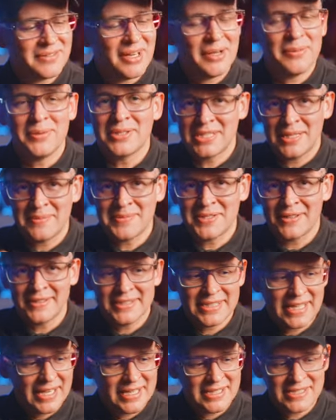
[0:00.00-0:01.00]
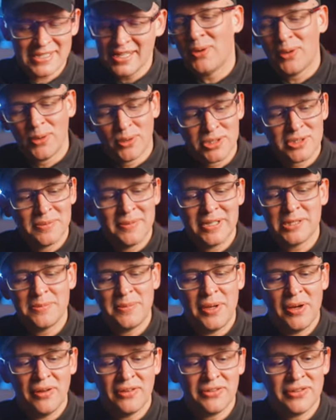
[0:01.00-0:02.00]
right? With Samsung DeX, awesome
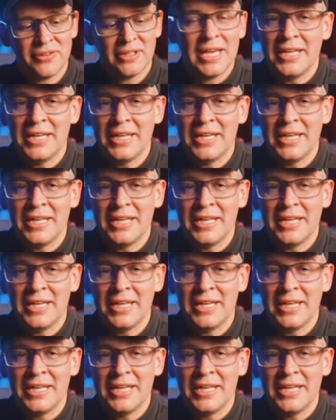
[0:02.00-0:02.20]
experience.